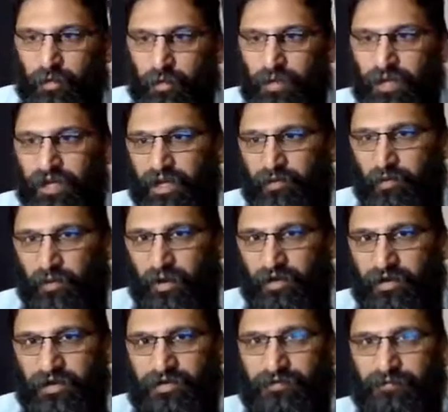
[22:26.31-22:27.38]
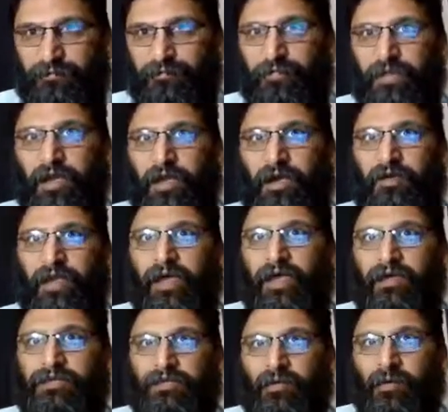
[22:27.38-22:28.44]
we get worried
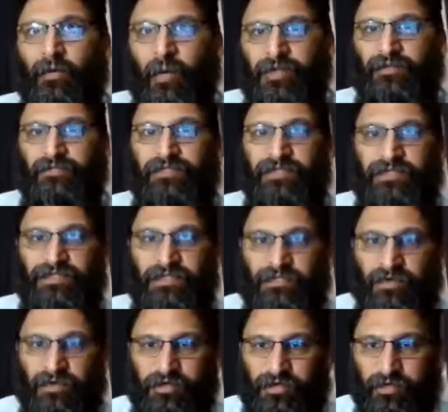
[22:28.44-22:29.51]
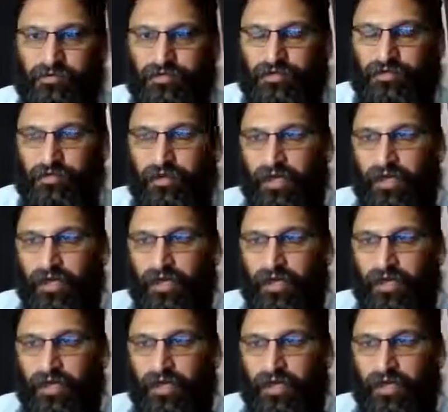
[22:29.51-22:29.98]
that what if this does not come true?